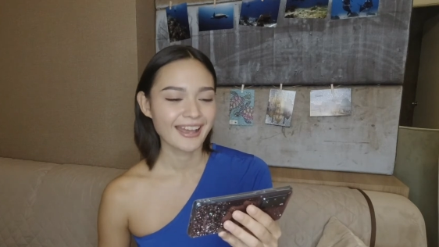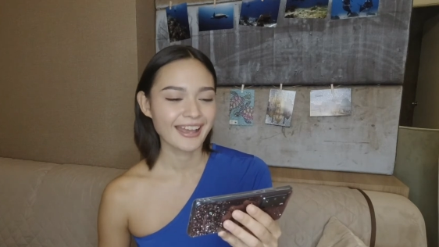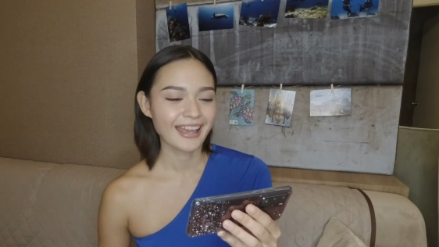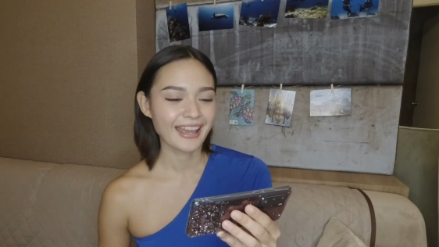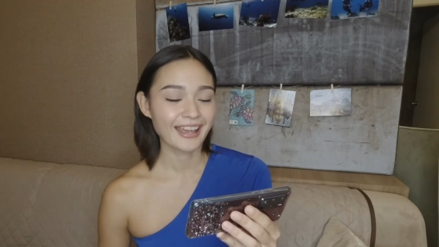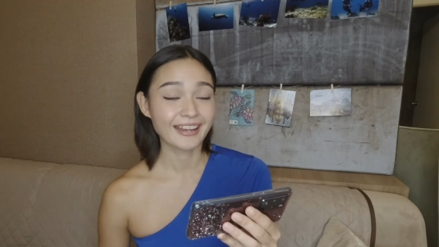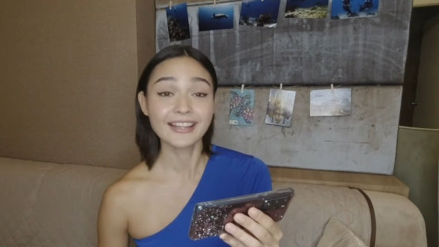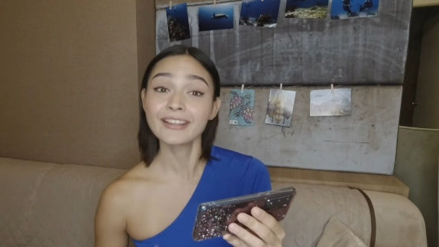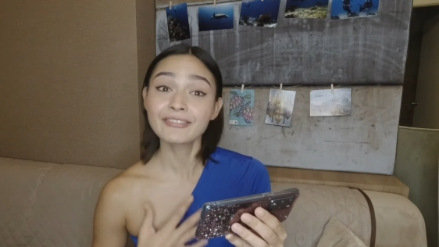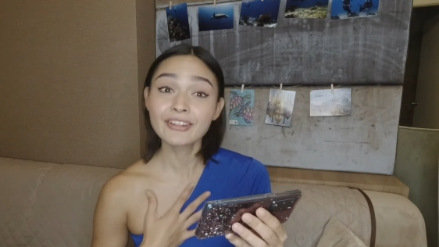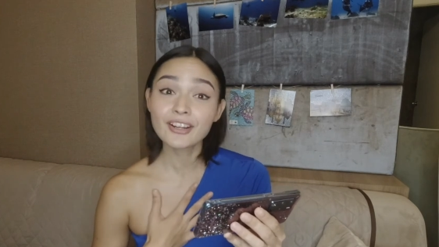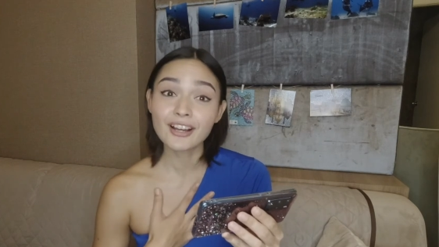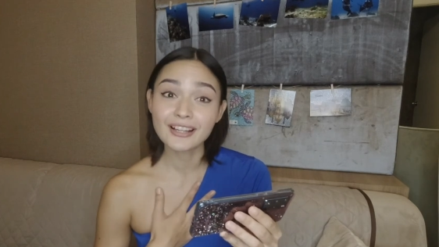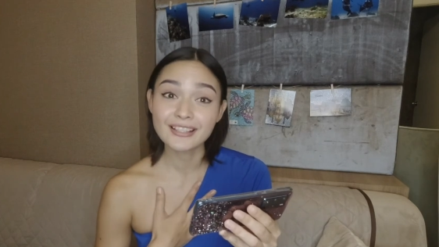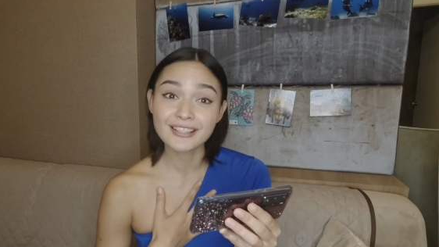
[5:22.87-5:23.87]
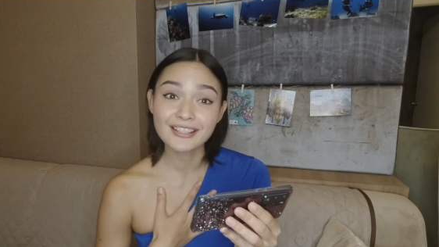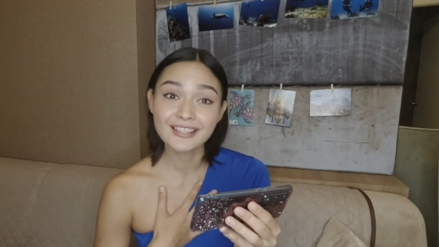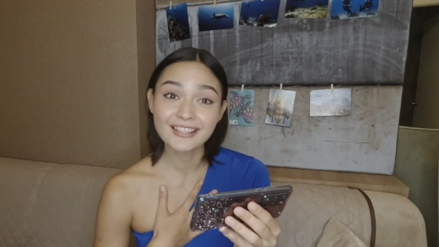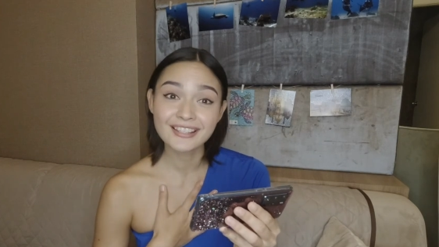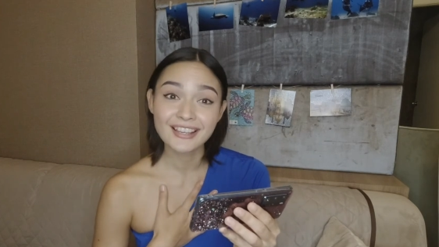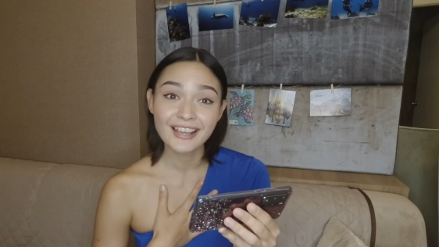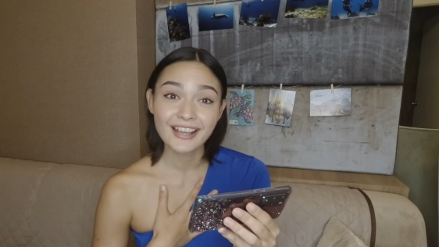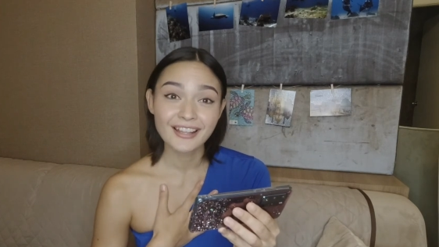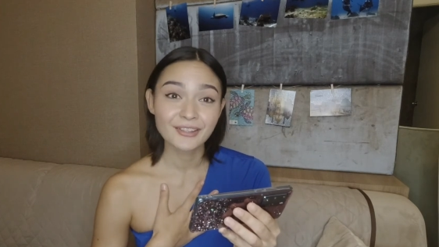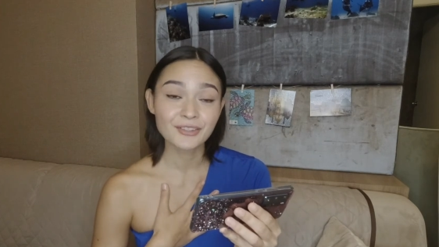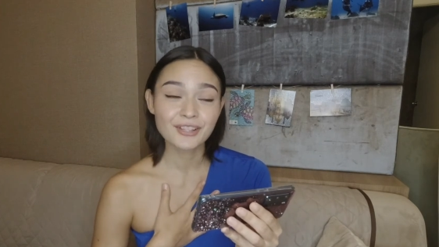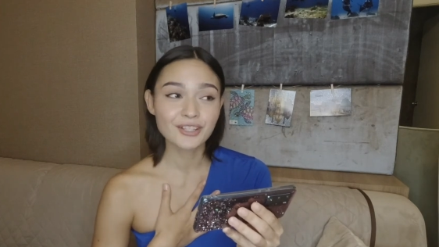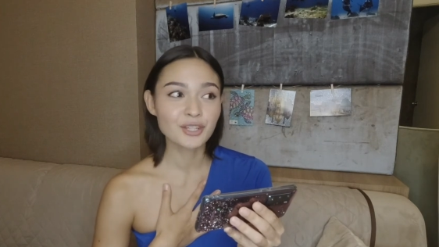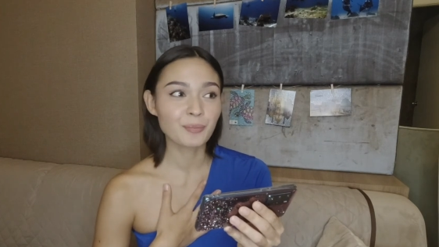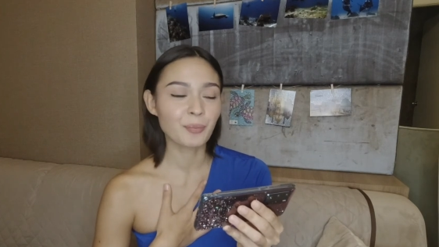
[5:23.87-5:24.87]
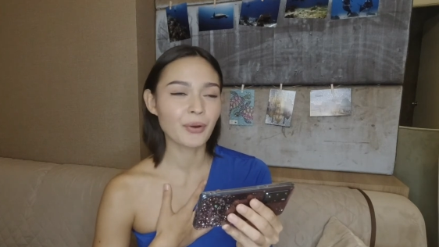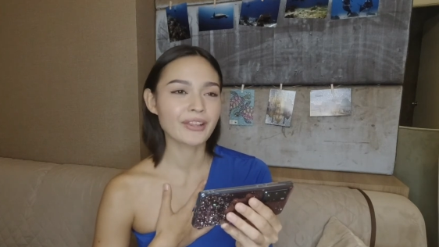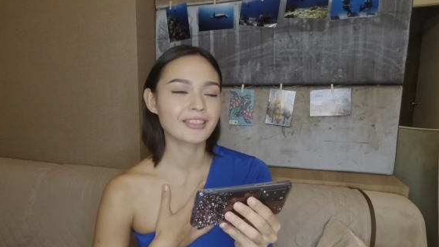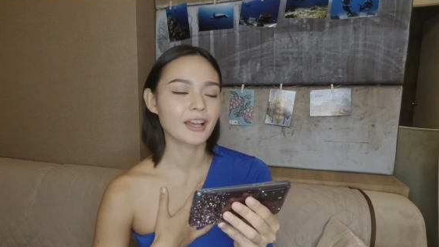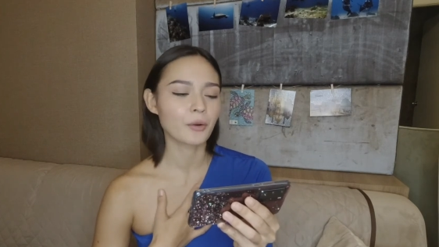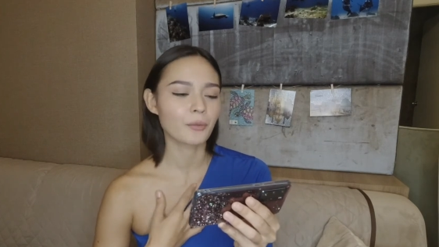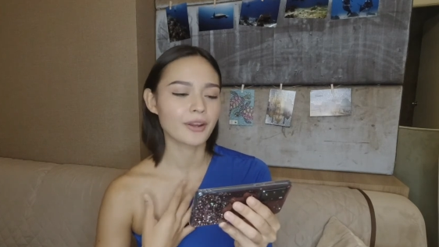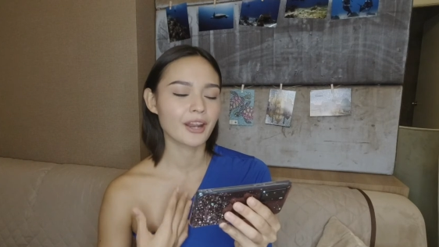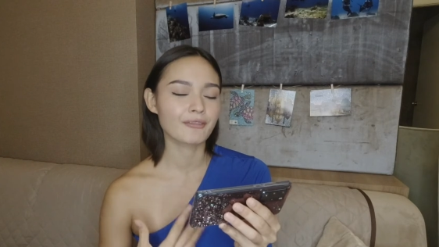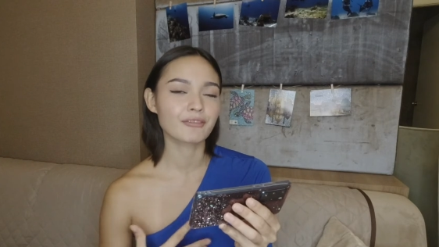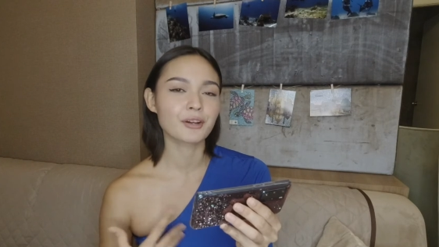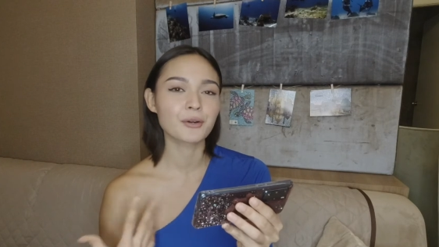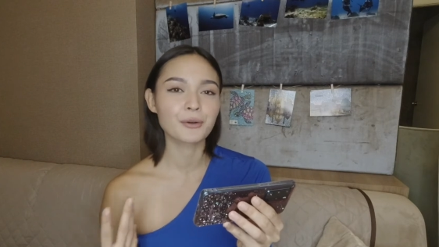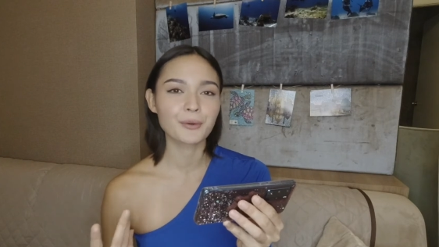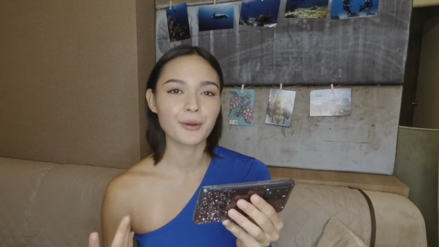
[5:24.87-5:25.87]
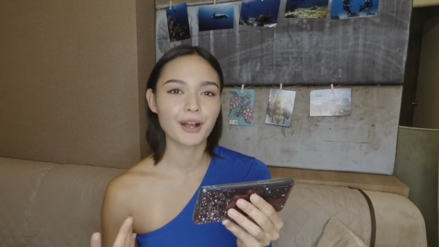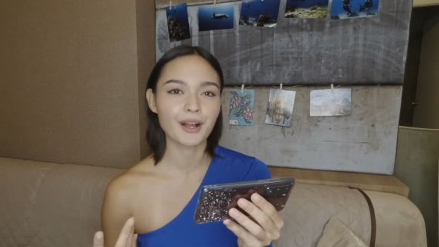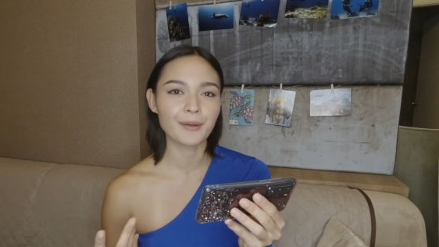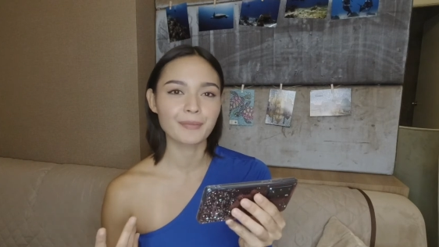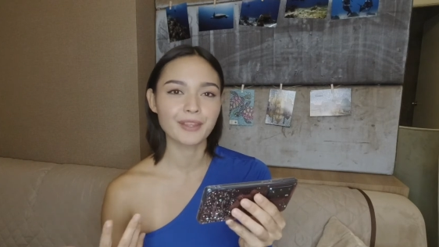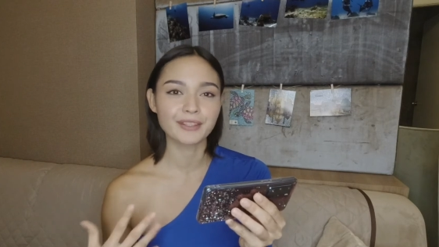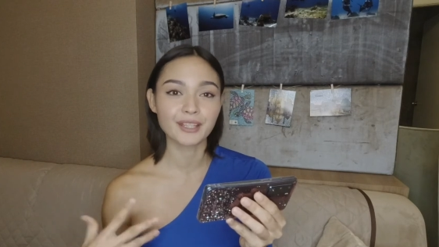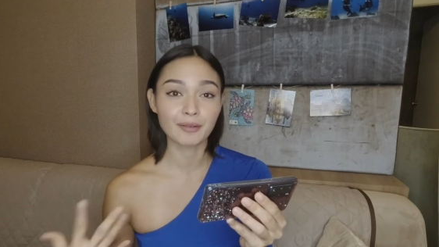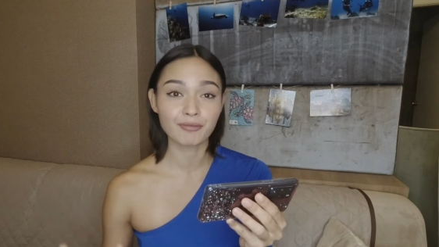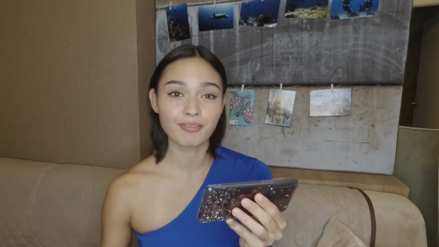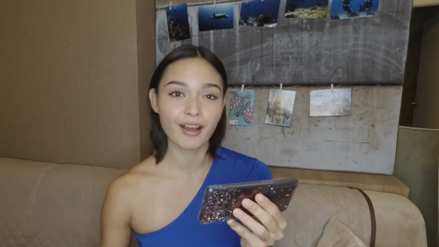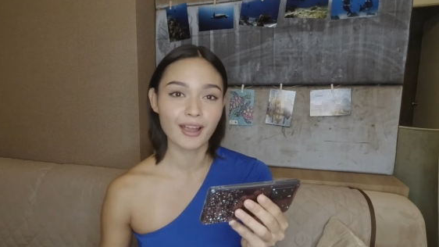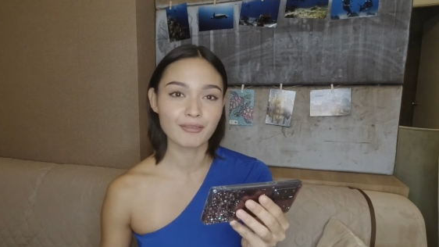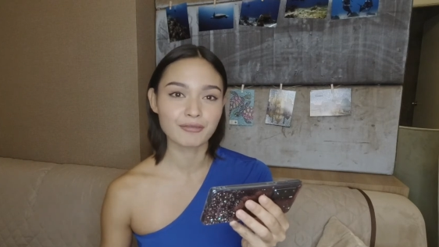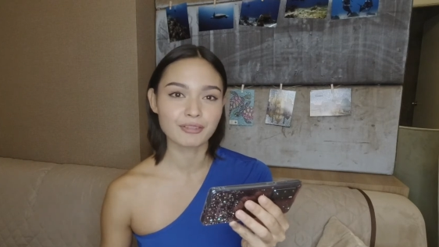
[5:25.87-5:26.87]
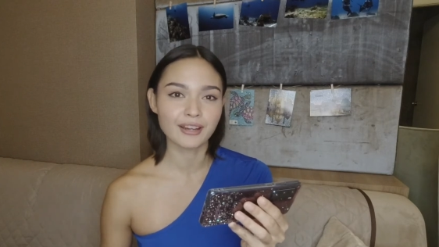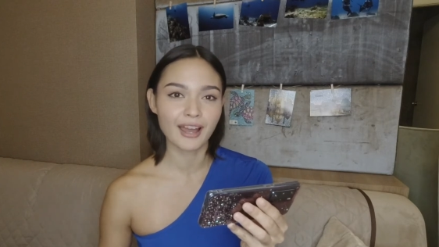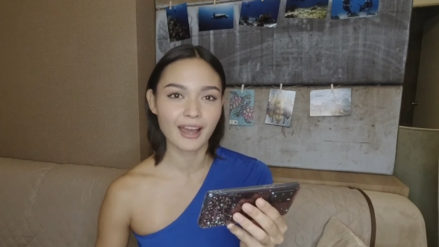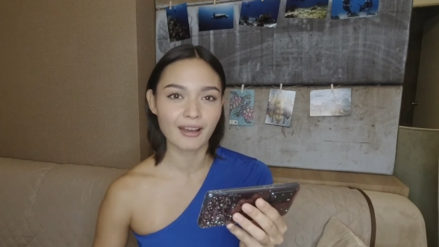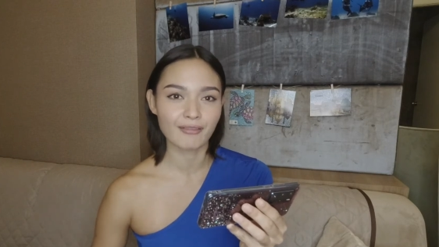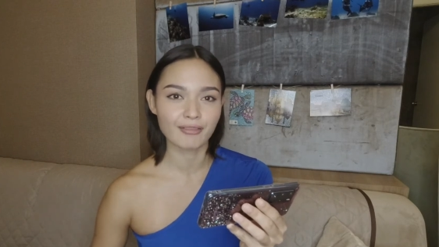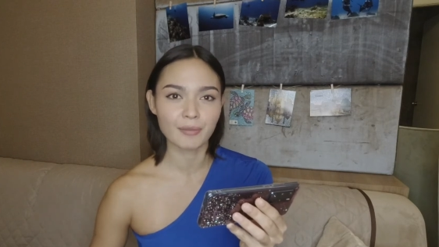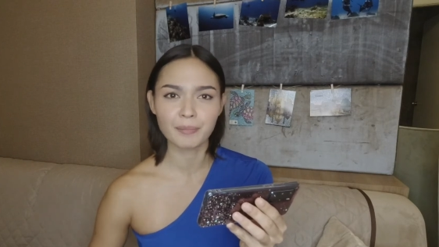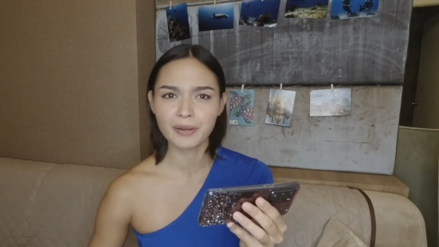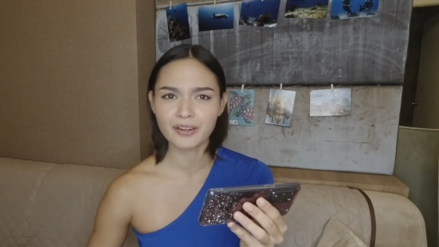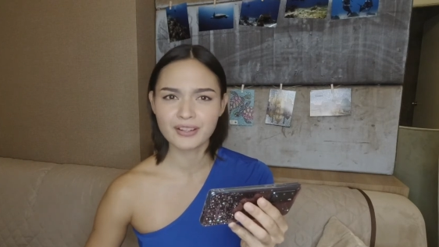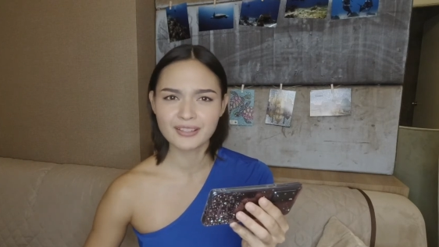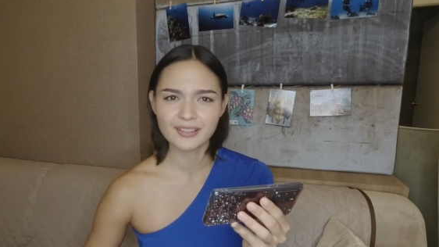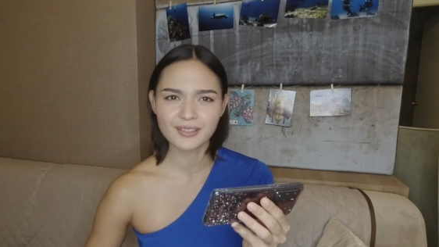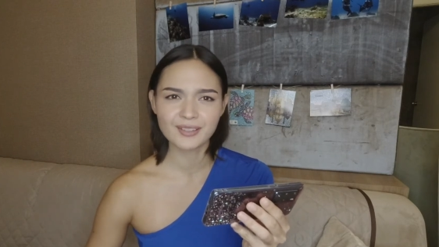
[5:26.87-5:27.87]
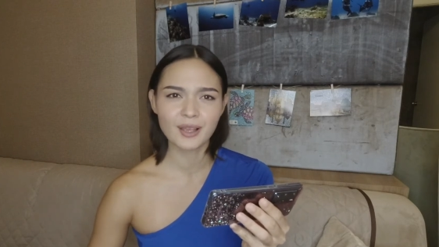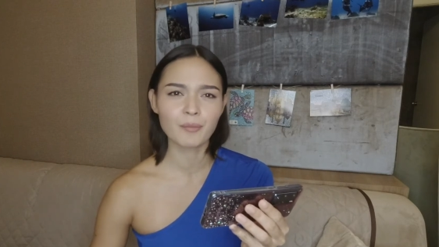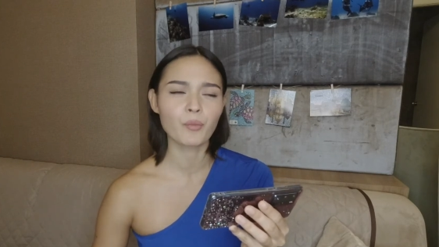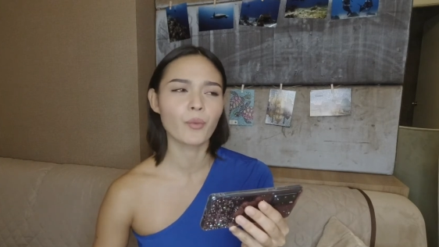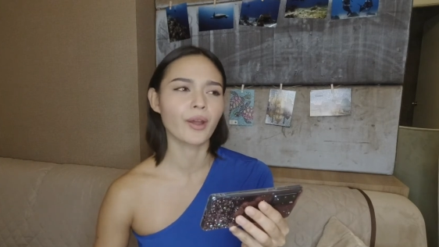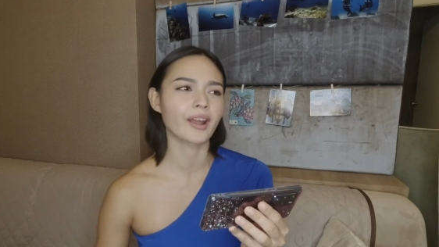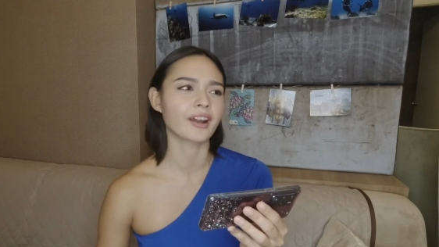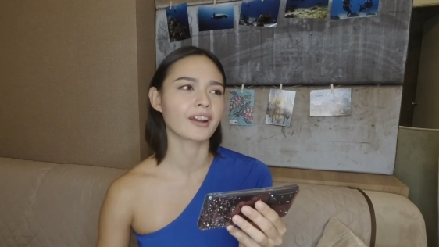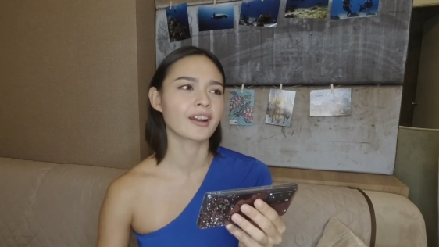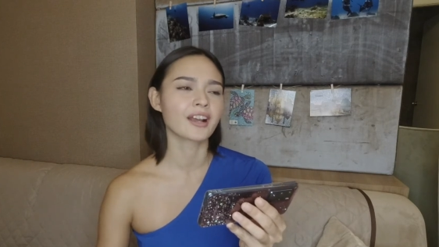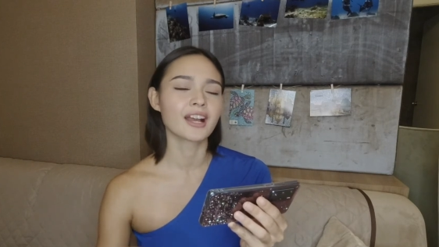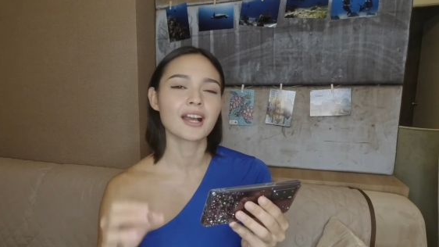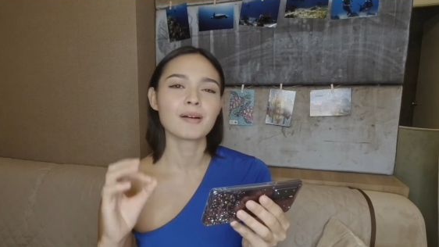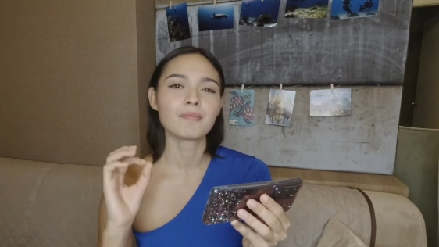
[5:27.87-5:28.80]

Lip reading: and even us, to such a point that whenever the top 5 would have appearances somewhere,